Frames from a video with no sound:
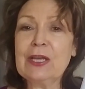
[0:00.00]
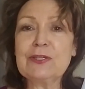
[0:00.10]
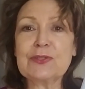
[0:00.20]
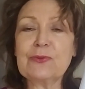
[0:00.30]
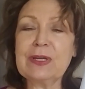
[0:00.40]

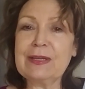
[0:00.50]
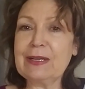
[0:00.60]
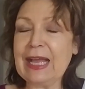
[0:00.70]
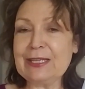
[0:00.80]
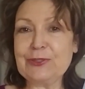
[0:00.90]
So
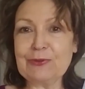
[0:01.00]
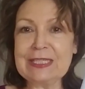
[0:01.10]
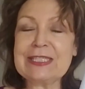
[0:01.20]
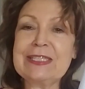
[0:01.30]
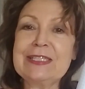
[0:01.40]
as you're
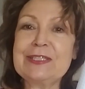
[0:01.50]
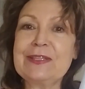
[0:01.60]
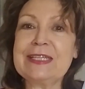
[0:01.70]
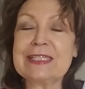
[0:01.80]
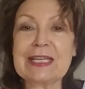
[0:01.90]
listening to
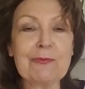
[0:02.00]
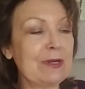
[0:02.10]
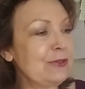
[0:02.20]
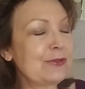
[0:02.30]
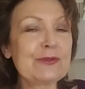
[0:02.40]
this, I
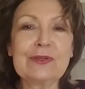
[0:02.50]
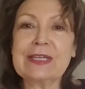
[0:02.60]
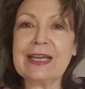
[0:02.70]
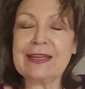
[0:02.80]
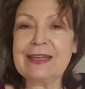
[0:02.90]
want you to
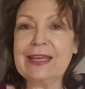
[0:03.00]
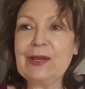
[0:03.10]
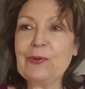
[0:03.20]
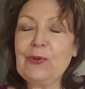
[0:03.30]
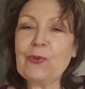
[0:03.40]
look at,
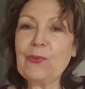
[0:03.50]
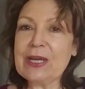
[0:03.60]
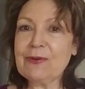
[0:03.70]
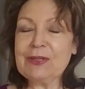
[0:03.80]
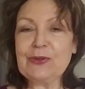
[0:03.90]

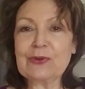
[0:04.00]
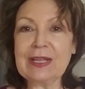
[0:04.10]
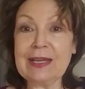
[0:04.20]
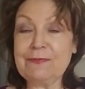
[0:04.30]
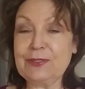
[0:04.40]
where in your
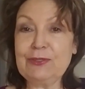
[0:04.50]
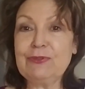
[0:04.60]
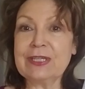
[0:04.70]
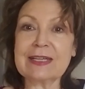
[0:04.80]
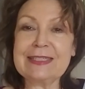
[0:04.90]
life do you
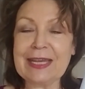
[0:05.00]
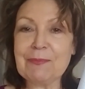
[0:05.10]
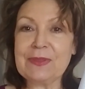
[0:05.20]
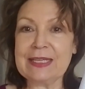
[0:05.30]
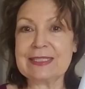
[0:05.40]
duct
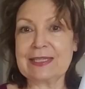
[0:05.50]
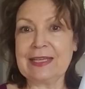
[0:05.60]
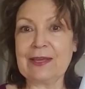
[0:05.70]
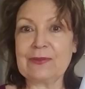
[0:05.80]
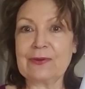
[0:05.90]
tape things
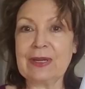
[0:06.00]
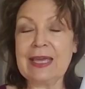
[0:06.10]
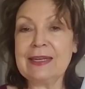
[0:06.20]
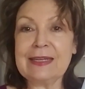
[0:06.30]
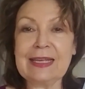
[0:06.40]
together?
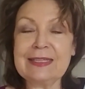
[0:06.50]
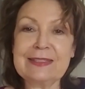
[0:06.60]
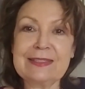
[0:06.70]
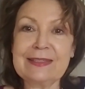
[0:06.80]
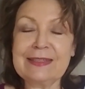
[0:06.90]
And
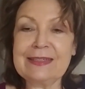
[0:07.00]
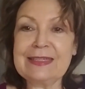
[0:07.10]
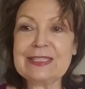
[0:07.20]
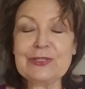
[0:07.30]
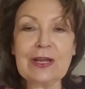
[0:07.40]

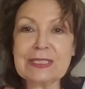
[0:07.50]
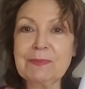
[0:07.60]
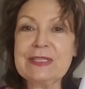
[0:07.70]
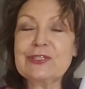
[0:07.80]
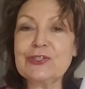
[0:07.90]
it's not
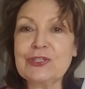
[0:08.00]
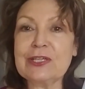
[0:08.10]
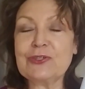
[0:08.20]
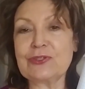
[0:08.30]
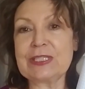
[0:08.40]
something to
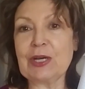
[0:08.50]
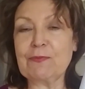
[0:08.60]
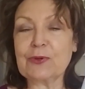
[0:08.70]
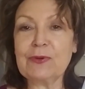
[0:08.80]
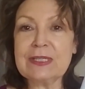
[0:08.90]
judge
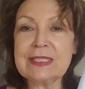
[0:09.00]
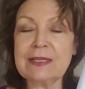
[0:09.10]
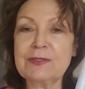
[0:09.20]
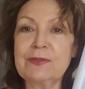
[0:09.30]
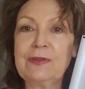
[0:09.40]
yourself or
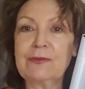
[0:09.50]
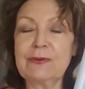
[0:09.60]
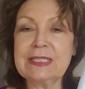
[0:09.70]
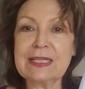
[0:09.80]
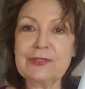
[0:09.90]

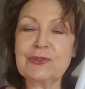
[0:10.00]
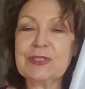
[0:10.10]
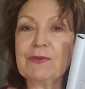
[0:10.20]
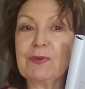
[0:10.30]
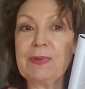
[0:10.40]
criticize
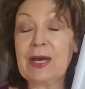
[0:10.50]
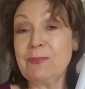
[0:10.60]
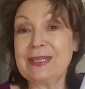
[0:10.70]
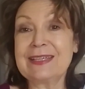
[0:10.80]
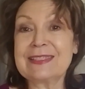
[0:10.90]
yourself about,
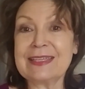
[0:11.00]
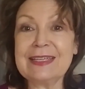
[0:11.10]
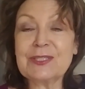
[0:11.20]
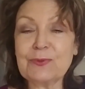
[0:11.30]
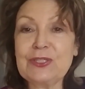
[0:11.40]
because
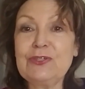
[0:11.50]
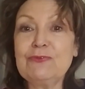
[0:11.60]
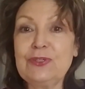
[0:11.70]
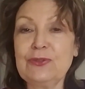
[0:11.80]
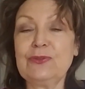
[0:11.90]
it's what you
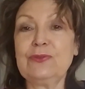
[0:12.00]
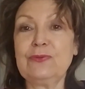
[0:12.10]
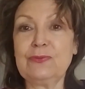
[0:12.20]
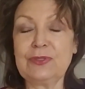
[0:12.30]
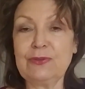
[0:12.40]

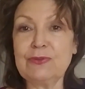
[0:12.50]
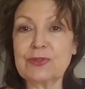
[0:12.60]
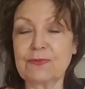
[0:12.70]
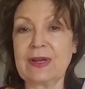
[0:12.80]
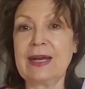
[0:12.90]
do to
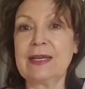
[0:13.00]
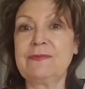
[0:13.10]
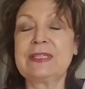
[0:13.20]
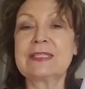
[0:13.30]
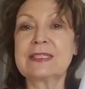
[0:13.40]

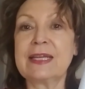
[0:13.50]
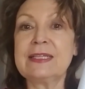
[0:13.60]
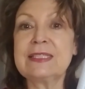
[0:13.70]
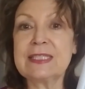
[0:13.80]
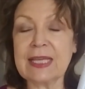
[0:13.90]
survive, to stay
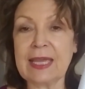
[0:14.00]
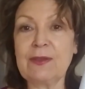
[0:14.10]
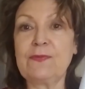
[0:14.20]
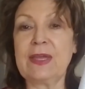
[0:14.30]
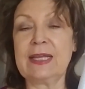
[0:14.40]

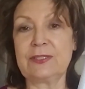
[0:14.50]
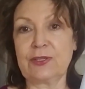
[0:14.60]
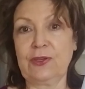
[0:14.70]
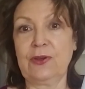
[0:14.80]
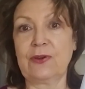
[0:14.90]
safe and
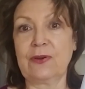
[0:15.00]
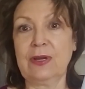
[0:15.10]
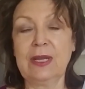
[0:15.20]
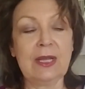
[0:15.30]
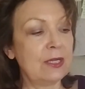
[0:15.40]
secure.
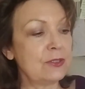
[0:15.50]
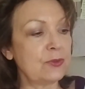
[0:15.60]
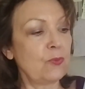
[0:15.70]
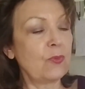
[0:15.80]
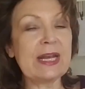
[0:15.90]

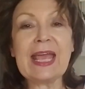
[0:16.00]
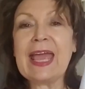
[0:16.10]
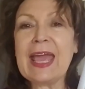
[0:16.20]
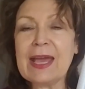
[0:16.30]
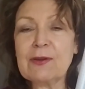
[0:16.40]
So
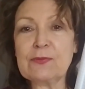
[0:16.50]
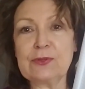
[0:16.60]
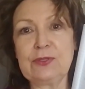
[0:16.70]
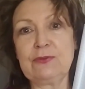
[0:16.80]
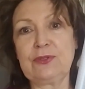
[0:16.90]
whatever
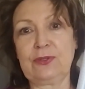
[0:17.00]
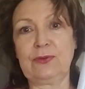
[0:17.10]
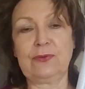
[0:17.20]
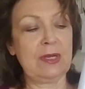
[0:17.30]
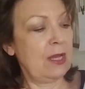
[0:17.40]
you
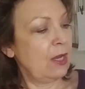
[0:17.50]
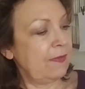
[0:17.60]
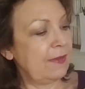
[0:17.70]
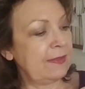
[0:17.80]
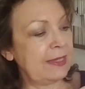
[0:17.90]
do
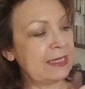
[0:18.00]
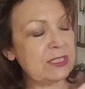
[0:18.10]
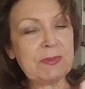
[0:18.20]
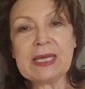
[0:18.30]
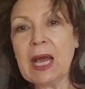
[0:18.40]
in this
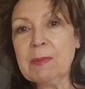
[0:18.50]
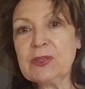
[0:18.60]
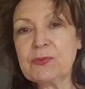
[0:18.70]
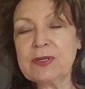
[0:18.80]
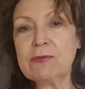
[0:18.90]
Becoming
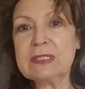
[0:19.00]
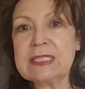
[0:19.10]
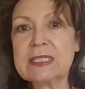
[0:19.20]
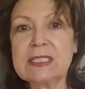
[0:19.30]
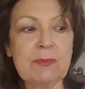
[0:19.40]

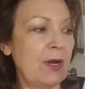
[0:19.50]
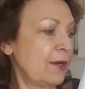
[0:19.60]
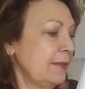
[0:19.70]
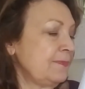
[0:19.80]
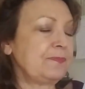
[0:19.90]
360
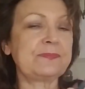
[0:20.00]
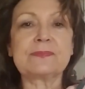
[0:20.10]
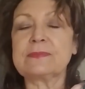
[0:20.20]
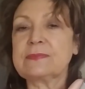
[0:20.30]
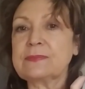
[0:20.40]
model,
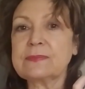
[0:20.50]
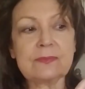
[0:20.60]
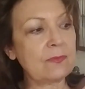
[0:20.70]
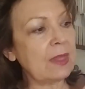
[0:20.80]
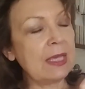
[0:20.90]

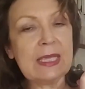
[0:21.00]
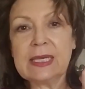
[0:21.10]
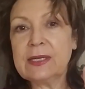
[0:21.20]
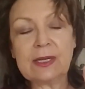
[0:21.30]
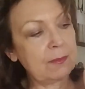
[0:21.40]

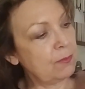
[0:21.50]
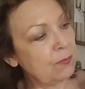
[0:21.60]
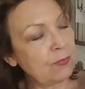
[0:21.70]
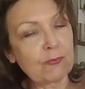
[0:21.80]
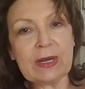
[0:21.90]
in
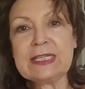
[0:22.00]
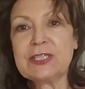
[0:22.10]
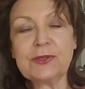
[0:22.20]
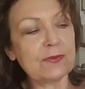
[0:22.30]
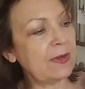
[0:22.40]

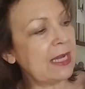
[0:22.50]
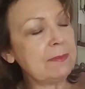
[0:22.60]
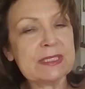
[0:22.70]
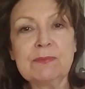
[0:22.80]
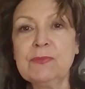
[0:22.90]
raising your
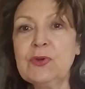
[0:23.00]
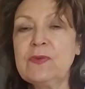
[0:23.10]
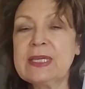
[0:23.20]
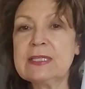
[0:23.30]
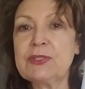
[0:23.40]
vibes and
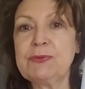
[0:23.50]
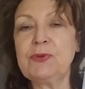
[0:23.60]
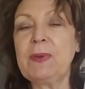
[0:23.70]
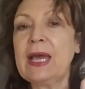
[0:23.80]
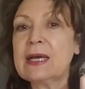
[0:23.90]
moving into a new
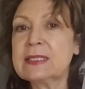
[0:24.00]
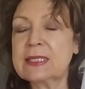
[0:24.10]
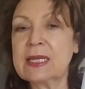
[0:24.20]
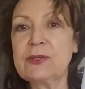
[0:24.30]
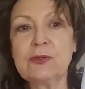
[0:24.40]
path,
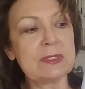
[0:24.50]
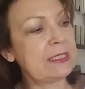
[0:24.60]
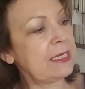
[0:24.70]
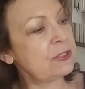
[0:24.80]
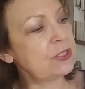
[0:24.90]
setting new
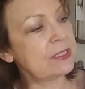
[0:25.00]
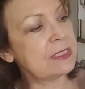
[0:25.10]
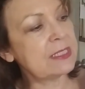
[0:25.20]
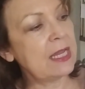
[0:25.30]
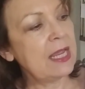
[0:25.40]
intentions,